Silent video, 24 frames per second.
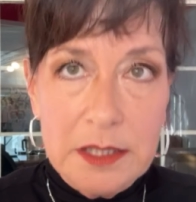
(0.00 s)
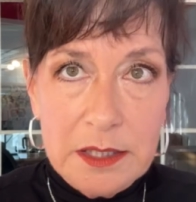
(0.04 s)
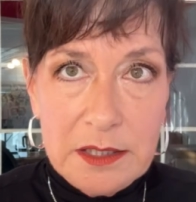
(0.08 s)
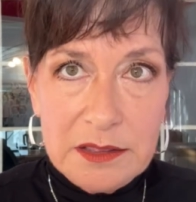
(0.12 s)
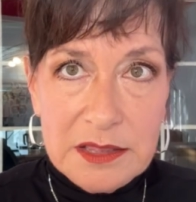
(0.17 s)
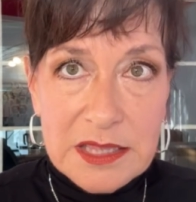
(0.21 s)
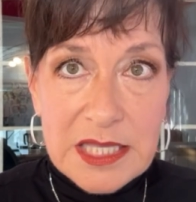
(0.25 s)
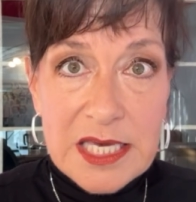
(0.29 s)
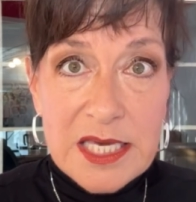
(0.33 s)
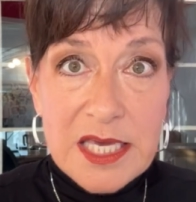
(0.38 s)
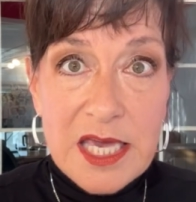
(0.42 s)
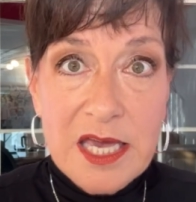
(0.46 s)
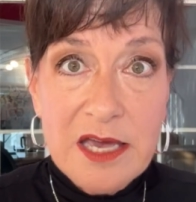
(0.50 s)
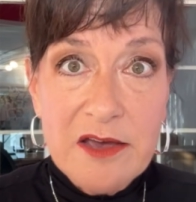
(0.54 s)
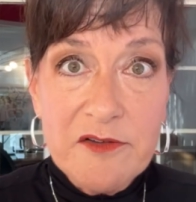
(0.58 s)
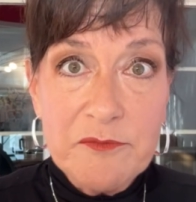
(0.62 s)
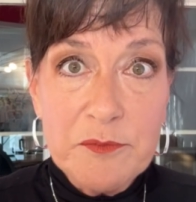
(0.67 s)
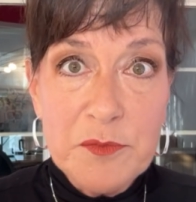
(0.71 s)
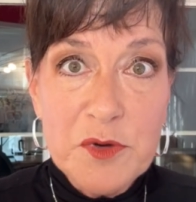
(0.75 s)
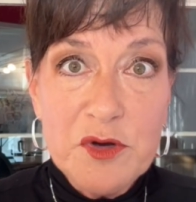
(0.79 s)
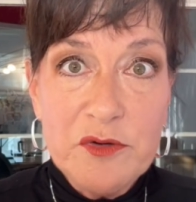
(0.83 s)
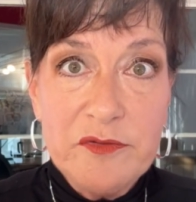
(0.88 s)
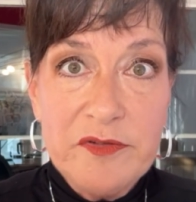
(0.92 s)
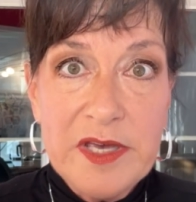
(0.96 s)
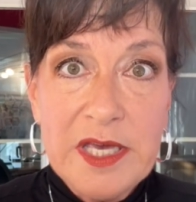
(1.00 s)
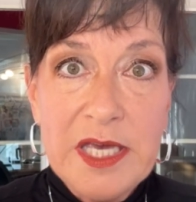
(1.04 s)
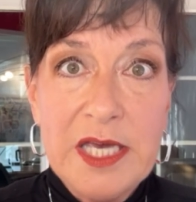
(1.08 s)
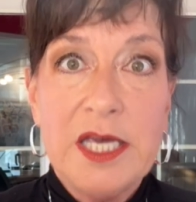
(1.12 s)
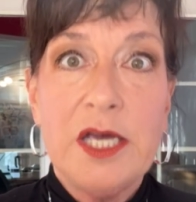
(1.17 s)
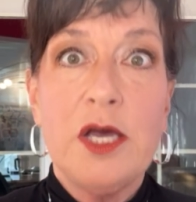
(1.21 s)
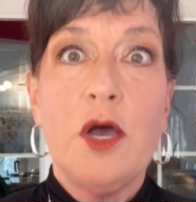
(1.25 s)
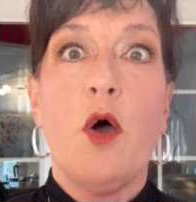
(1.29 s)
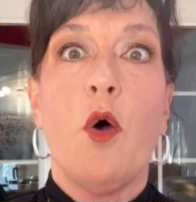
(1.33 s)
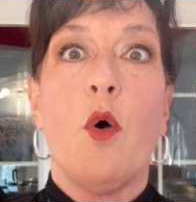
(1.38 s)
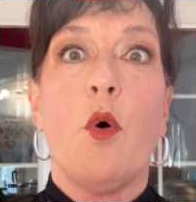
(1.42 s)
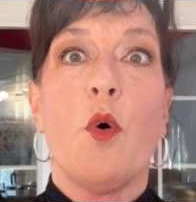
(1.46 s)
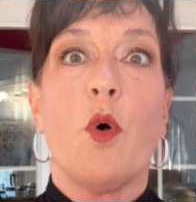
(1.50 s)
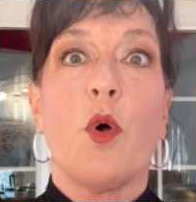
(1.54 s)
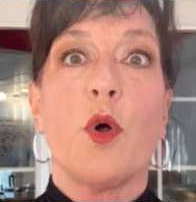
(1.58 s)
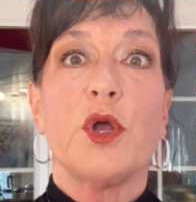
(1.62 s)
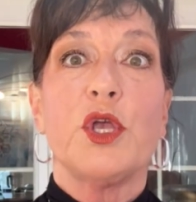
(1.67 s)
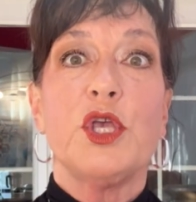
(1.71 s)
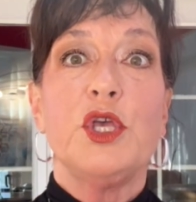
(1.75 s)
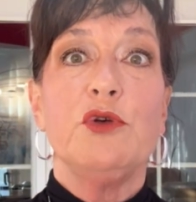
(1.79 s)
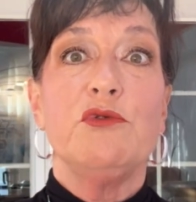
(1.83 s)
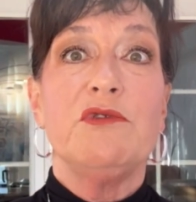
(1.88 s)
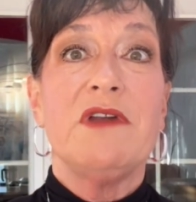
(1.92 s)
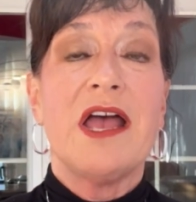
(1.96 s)
thinking of moving or
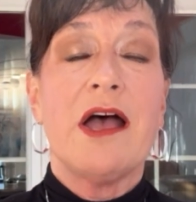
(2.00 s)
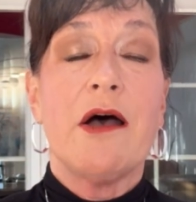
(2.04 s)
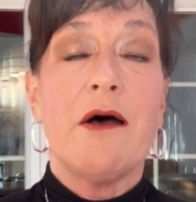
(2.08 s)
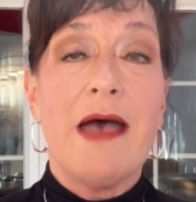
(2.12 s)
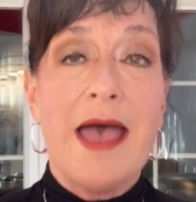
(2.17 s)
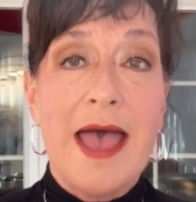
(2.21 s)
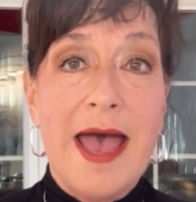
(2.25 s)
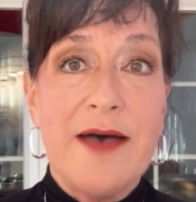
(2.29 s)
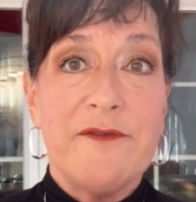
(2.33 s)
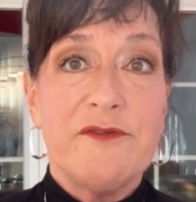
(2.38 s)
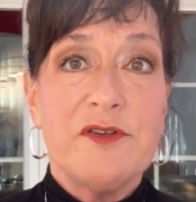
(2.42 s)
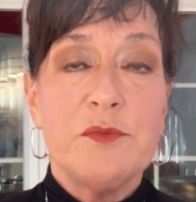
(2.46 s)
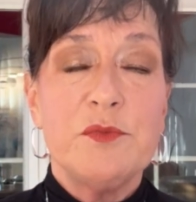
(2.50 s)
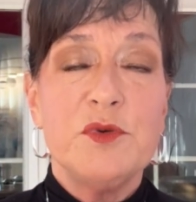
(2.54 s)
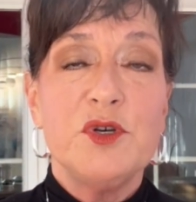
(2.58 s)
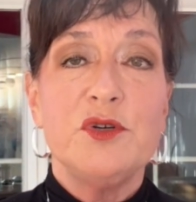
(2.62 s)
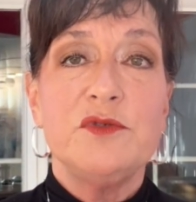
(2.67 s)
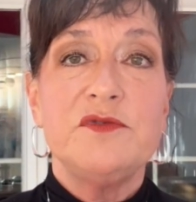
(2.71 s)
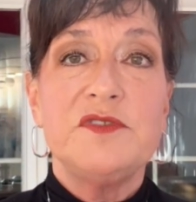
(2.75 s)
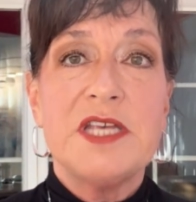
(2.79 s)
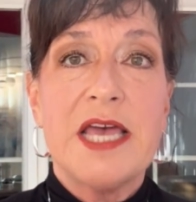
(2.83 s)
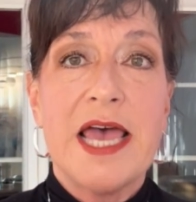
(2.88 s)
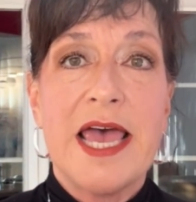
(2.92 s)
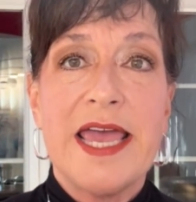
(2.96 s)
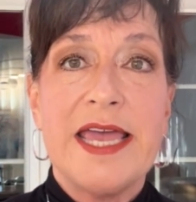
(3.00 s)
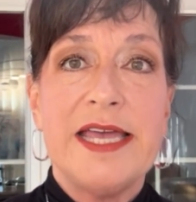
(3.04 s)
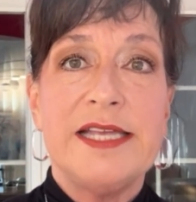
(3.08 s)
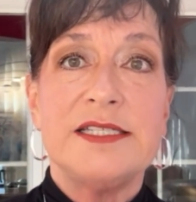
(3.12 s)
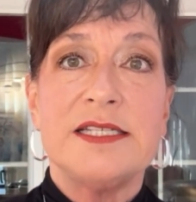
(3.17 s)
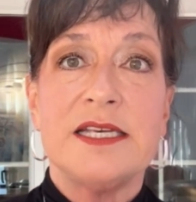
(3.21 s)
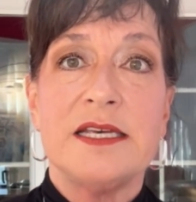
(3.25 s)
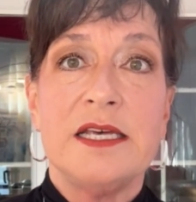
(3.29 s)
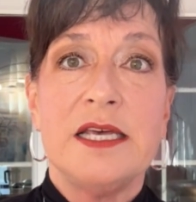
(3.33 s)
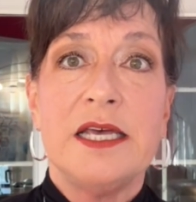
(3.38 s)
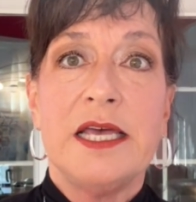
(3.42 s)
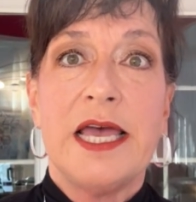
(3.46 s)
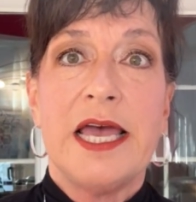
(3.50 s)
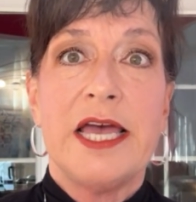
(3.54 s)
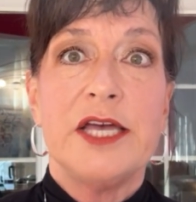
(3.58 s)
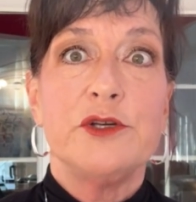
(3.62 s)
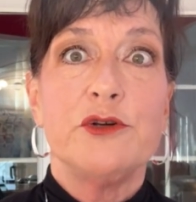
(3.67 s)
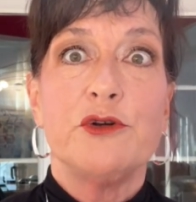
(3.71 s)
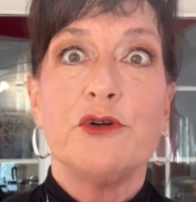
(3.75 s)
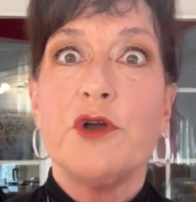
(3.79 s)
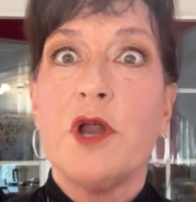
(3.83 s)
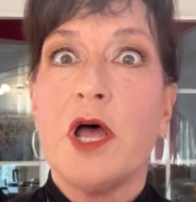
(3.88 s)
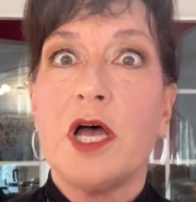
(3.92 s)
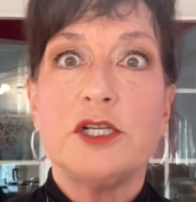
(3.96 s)
you now have a move date and
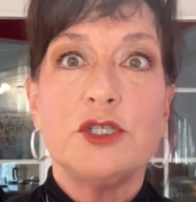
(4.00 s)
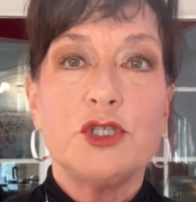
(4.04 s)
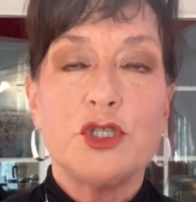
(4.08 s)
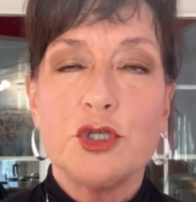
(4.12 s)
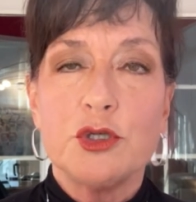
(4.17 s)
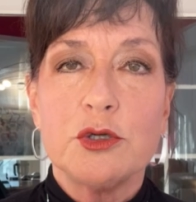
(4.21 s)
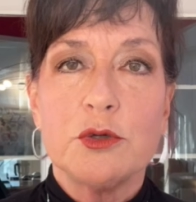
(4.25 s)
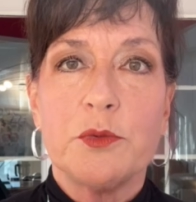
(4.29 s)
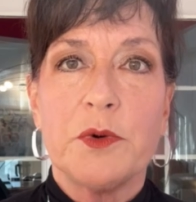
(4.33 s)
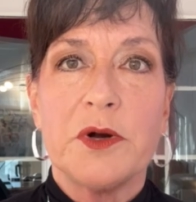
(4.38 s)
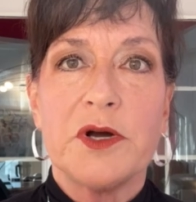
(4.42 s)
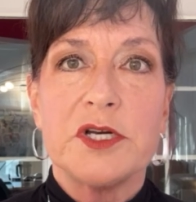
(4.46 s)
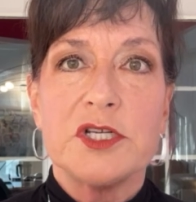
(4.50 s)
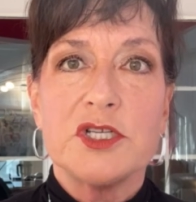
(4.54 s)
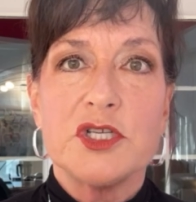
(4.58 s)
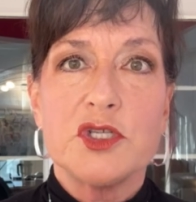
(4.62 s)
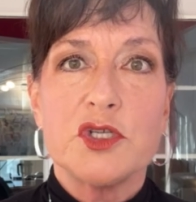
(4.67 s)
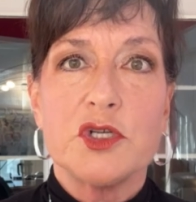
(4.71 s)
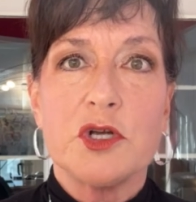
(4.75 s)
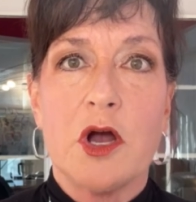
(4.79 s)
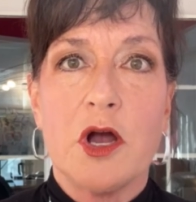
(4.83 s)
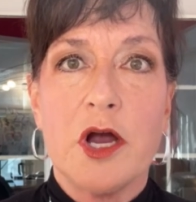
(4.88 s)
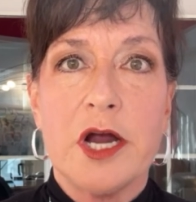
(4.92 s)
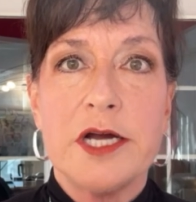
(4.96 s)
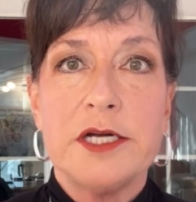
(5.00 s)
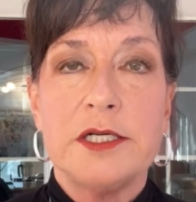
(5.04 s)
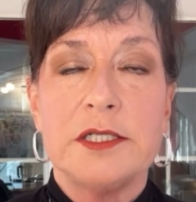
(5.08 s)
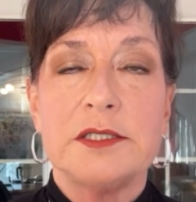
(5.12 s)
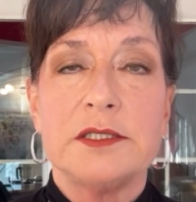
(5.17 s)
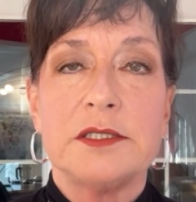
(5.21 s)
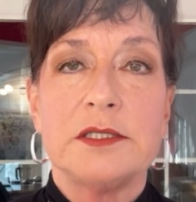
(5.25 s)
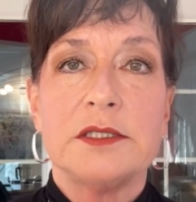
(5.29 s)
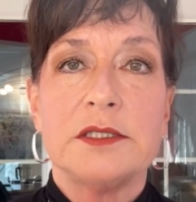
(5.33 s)
you're not sure where to start.